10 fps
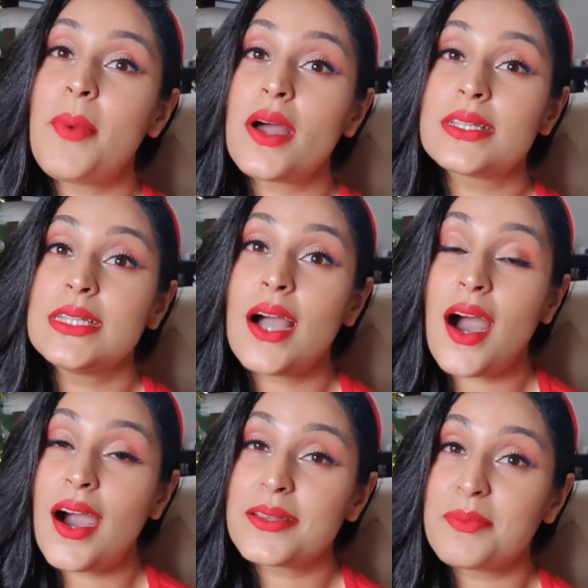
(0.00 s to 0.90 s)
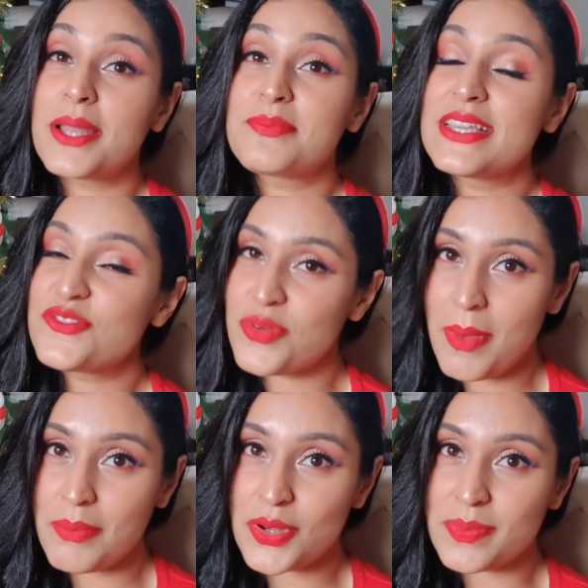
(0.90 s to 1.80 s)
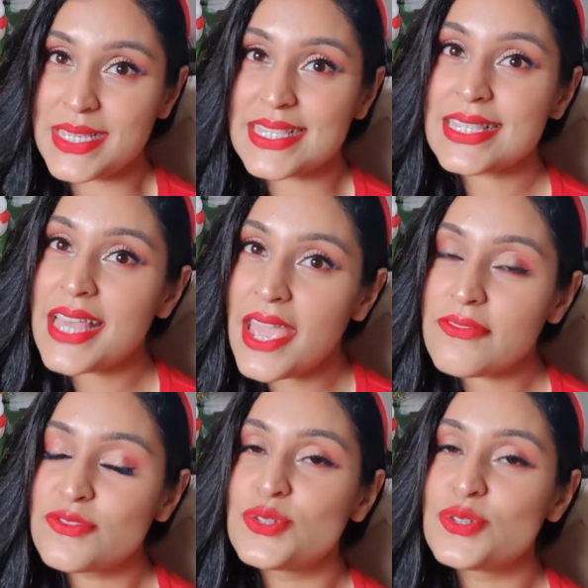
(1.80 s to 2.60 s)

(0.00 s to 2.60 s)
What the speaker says: Party hard, but please remember to be safe.